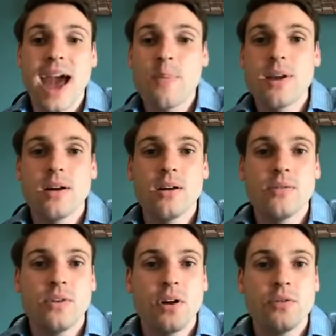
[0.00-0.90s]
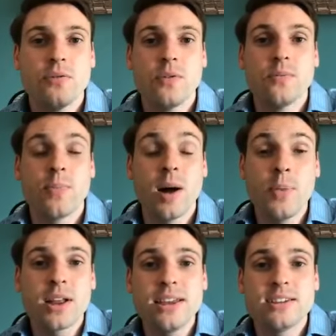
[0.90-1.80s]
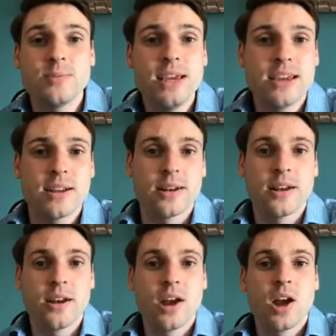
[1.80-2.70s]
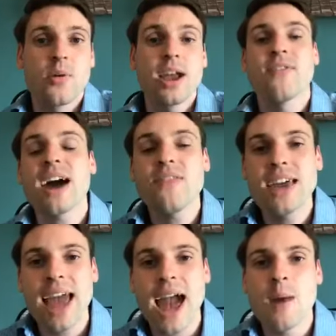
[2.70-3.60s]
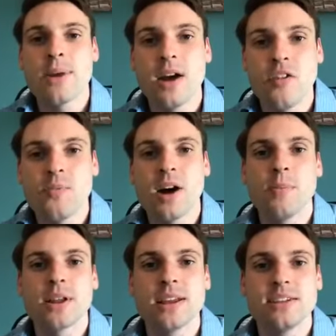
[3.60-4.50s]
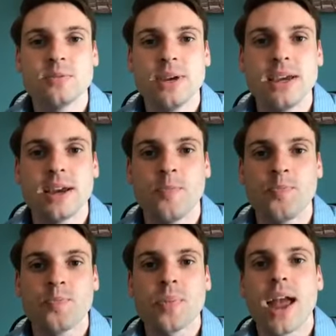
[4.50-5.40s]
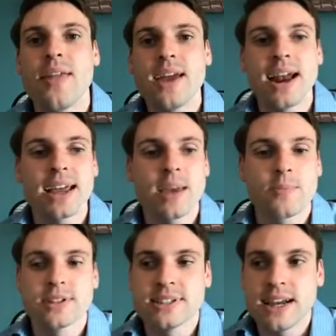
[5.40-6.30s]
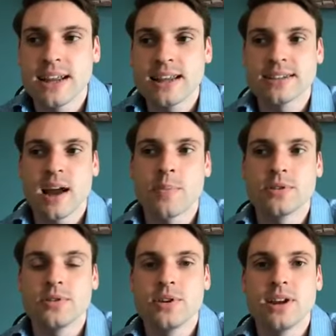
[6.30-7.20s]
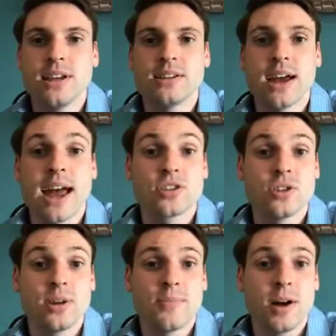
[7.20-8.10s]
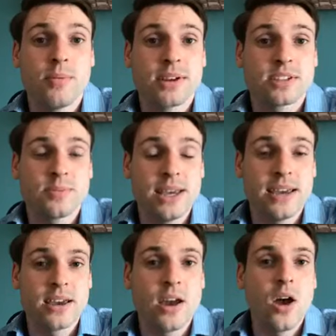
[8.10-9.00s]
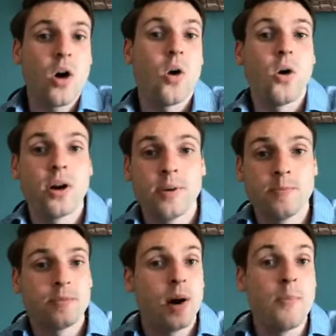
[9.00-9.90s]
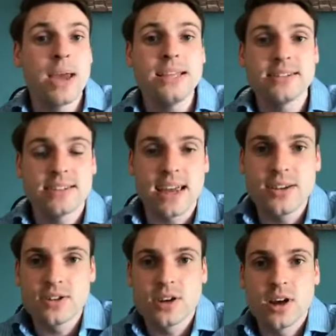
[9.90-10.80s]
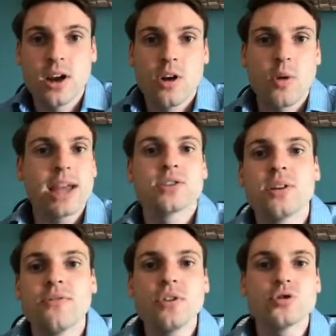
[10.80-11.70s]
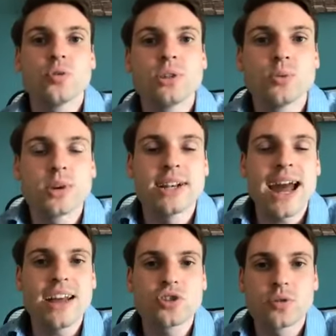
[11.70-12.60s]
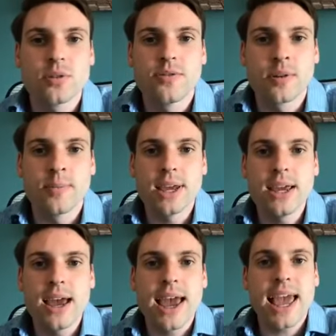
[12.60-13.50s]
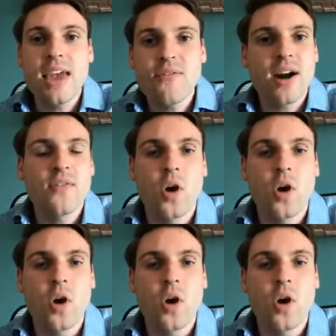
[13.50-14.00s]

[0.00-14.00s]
habit of publicly speaking, right? If I have a habit of publicly speaking and then I get presented this opportunity to actually public speak on a main stage, right? It's going to feel so much more natural for me if